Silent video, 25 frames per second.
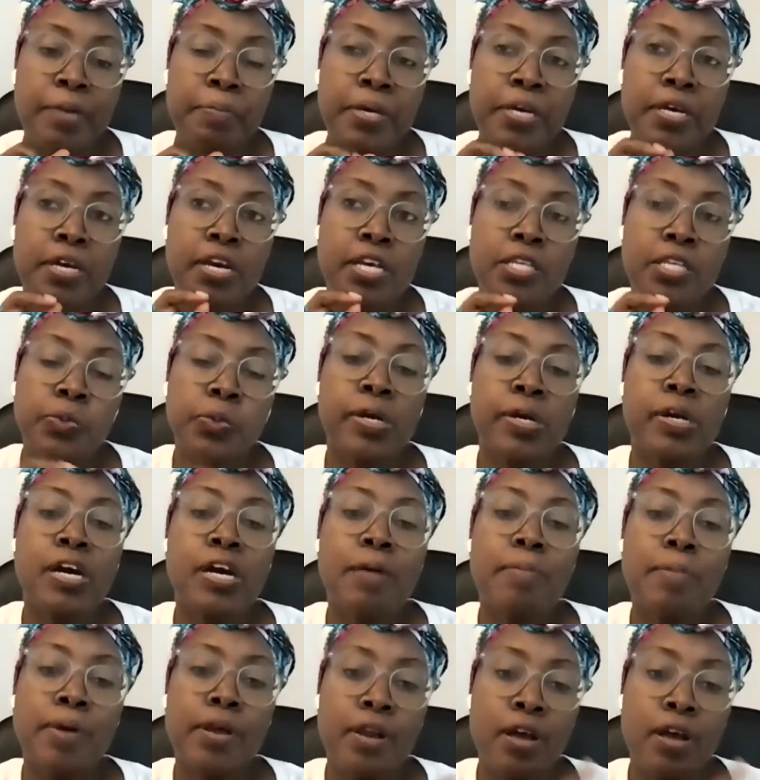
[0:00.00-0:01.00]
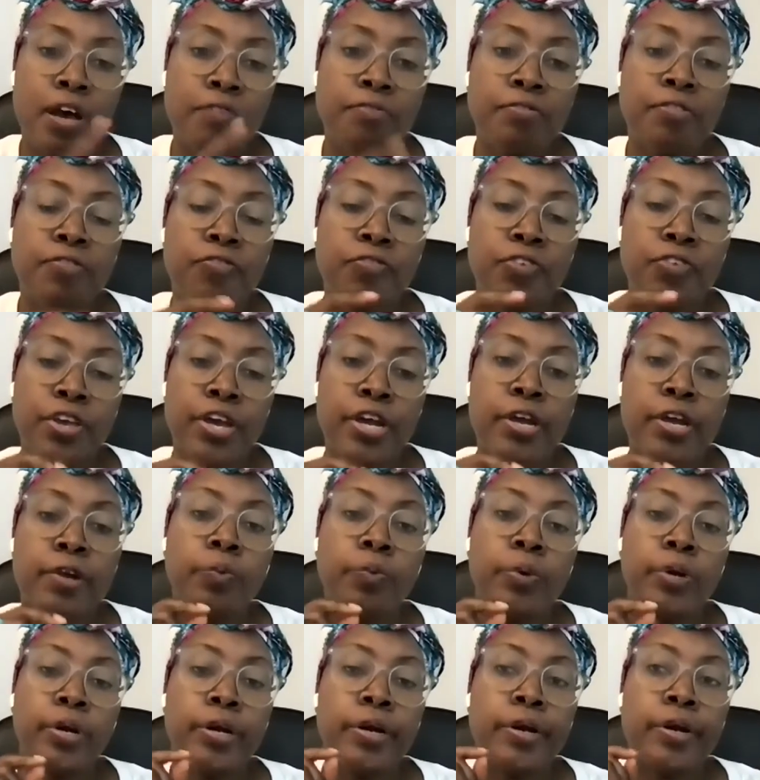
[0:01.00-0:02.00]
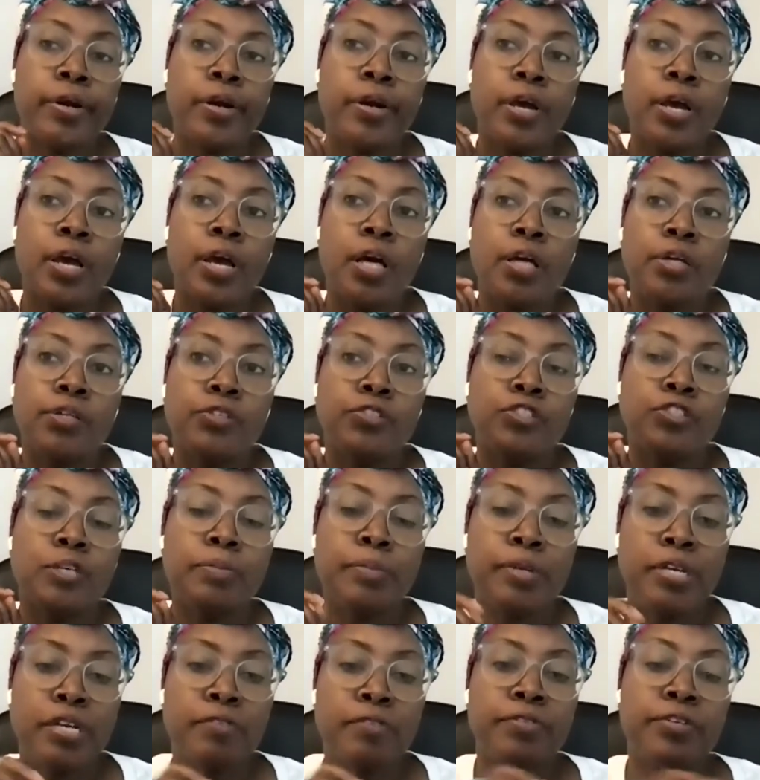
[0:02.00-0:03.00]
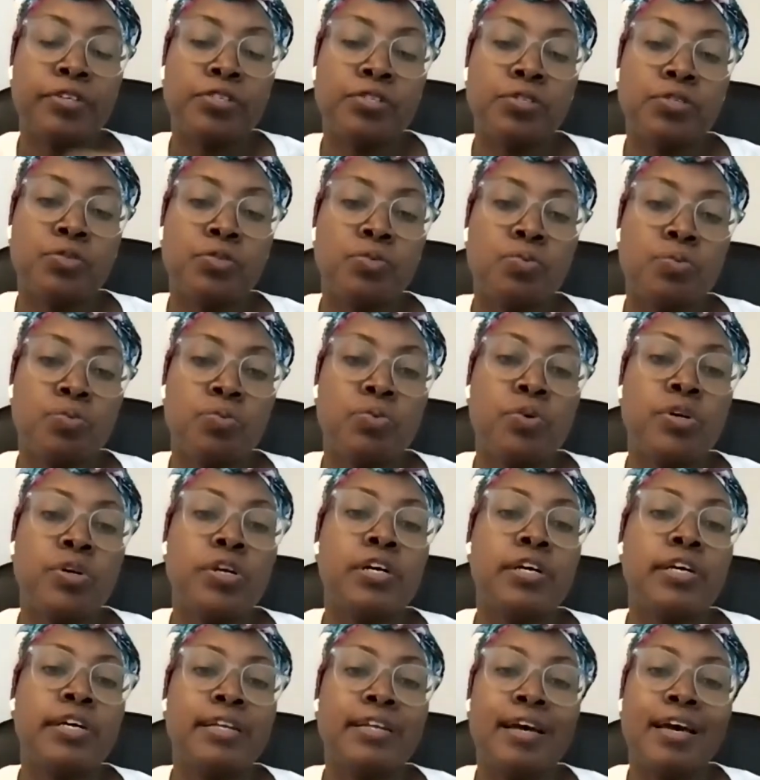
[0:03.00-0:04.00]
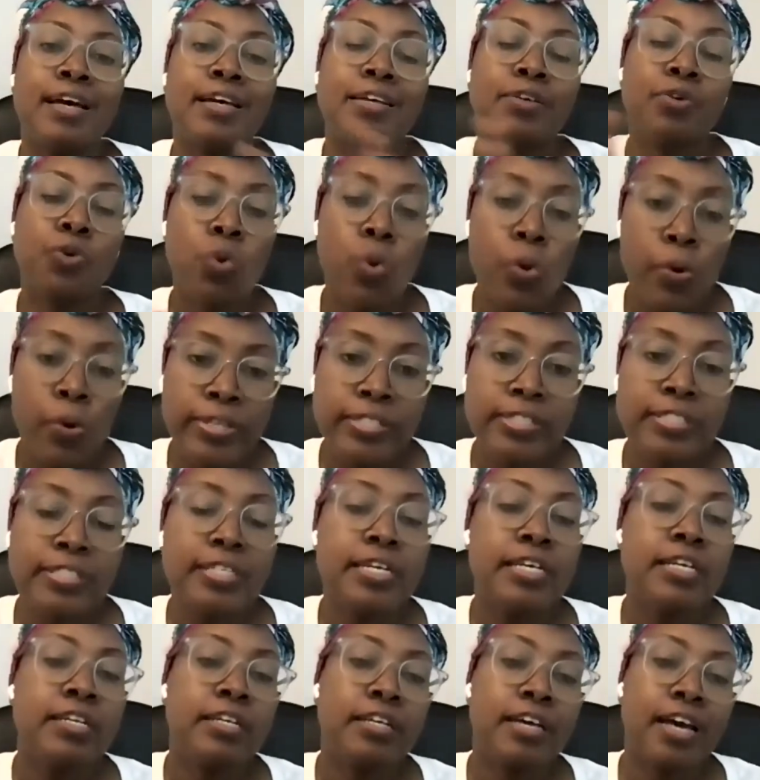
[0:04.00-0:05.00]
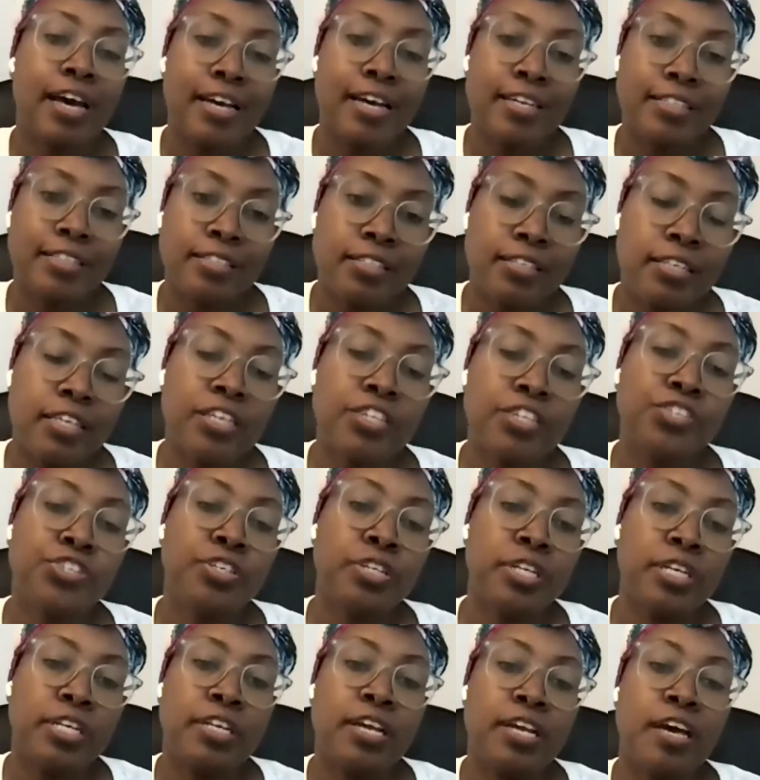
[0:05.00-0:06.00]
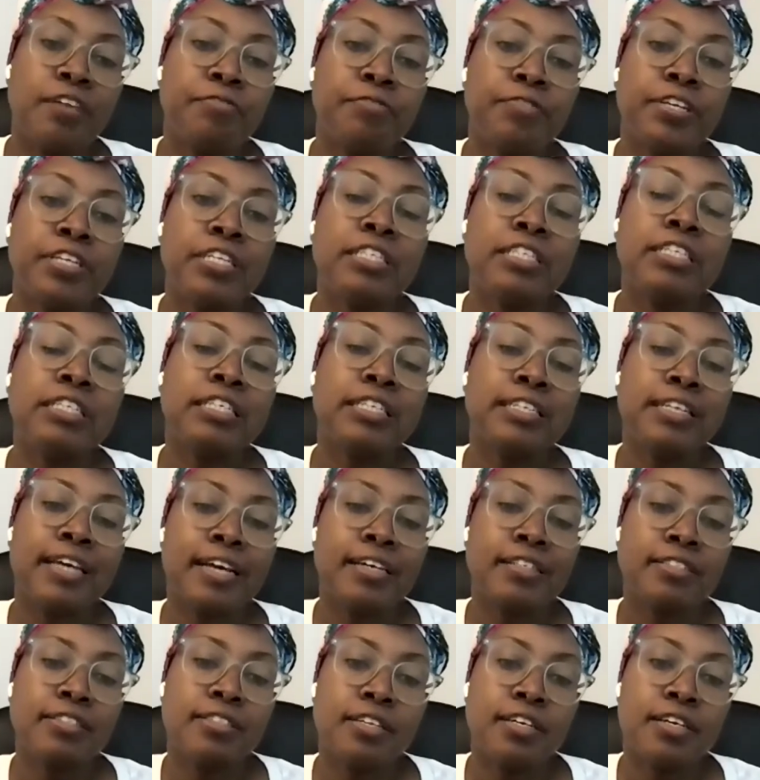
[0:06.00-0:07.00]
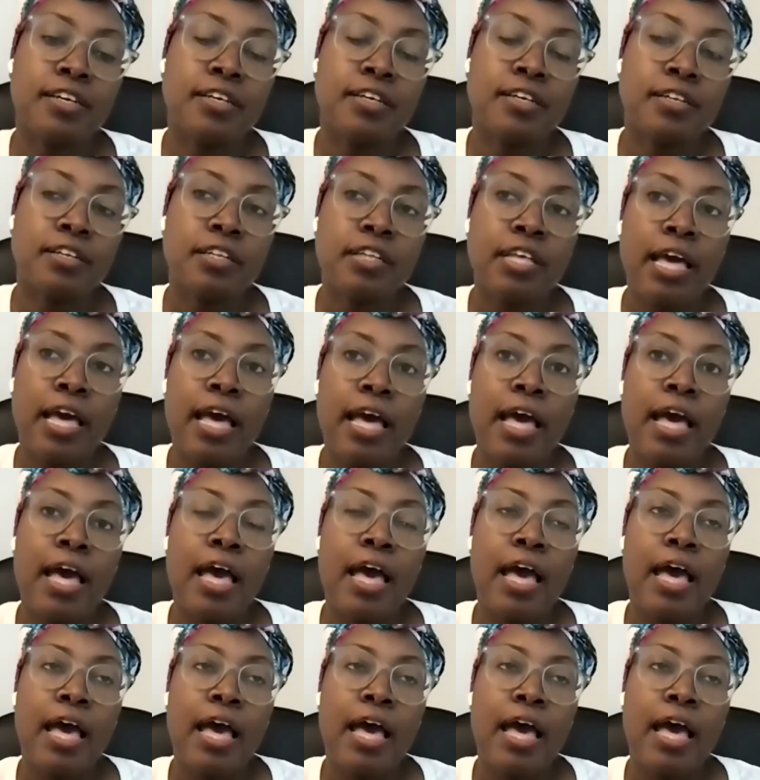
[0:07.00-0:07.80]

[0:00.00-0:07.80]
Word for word: Because we're coming off of year where so many of us were in quarantine, isolation, and not feeling connected. Yeah.